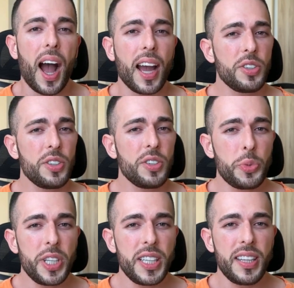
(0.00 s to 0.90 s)
I don't
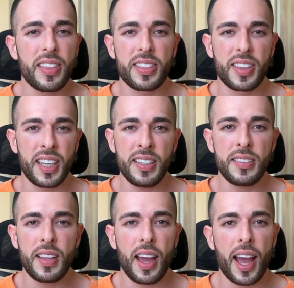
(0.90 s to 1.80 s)
really think
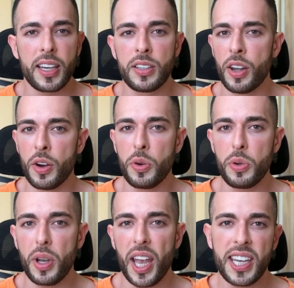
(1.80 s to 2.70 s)
that I
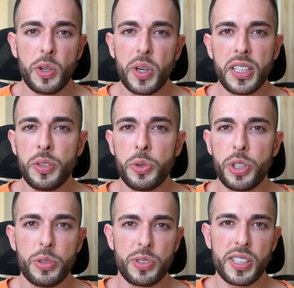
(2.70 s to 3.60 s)
know anyone who
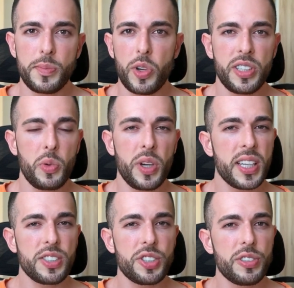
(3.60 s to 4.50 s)
uses more than one
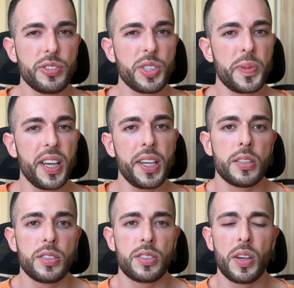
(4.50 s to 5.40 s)
external
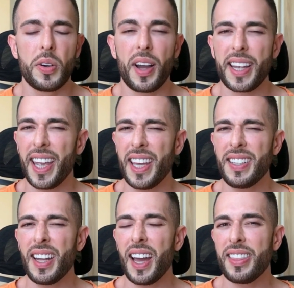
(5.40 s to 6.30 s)
display. So
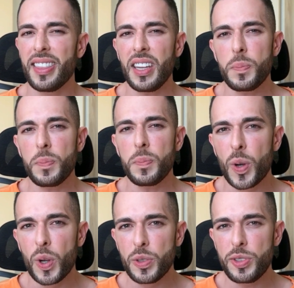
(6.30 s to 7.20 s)
again, I think
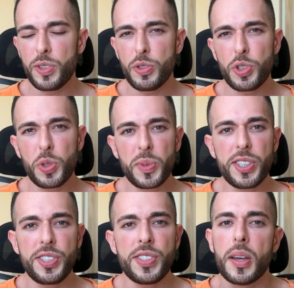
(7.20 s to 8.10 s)
most
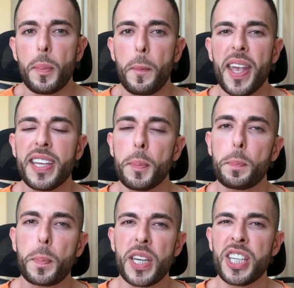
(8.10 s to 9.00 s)
YouTubers make a
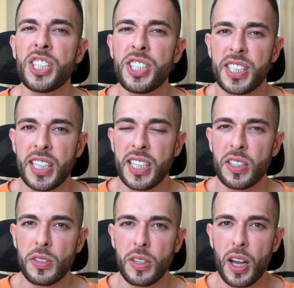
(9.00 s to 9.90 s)
bigger
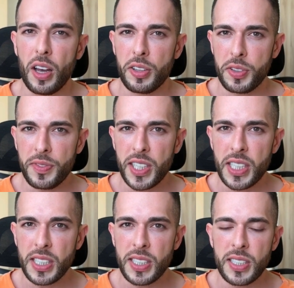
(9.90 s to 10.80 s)
deal out of
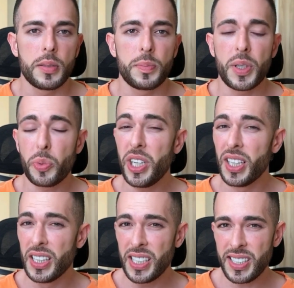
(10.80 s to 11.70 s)
this, but
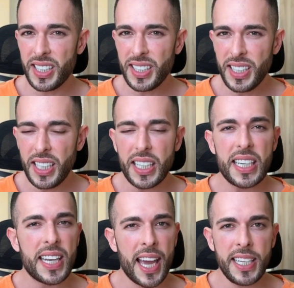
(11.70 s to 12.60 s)
realistically,
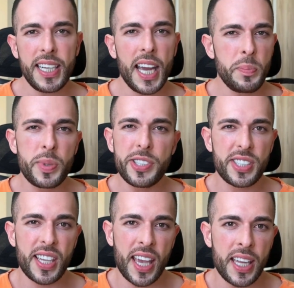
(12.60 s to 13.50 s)

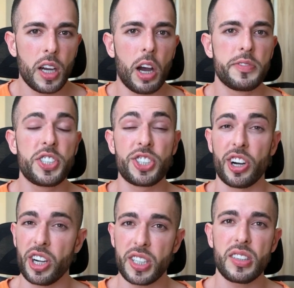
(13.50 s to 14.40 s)
99% of the
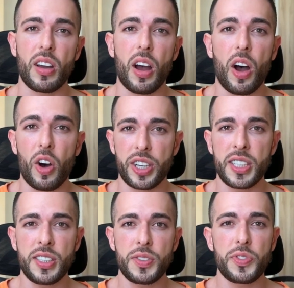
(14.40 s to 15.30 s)
target
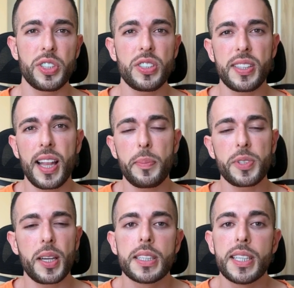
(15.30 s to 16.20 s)
audience for this
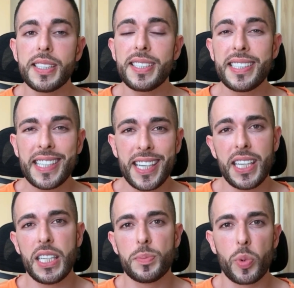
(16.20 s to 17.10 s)
laptop doesn't
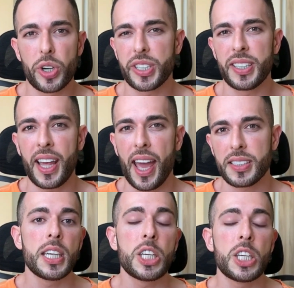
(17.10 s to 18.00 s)
need more than
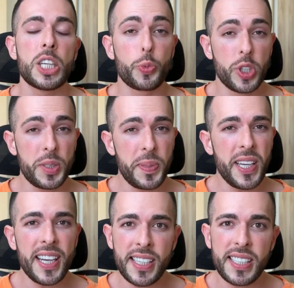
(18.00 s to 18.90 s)
that. It would be
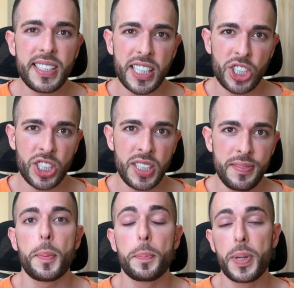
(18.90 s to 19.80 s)
a nice addition,
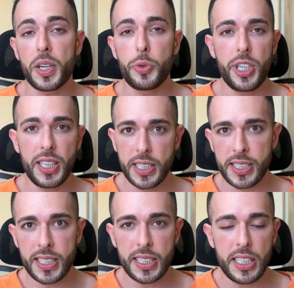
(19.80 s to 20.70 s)
but
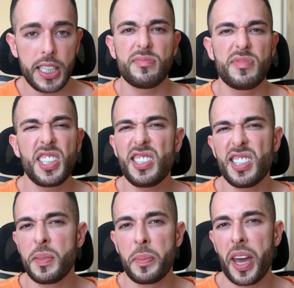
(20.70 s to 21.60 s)
realistically, this
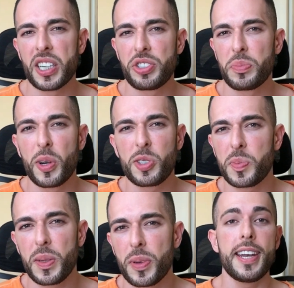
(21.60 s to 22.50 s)
doesn't matter to most
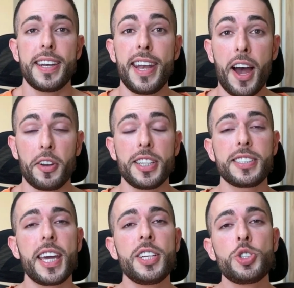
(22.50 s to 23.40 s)
people. Now, let's
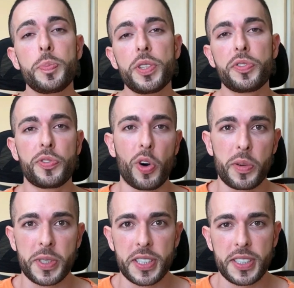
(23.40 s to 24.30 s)
get into
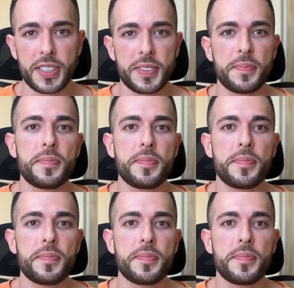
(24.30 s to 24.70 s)
performance.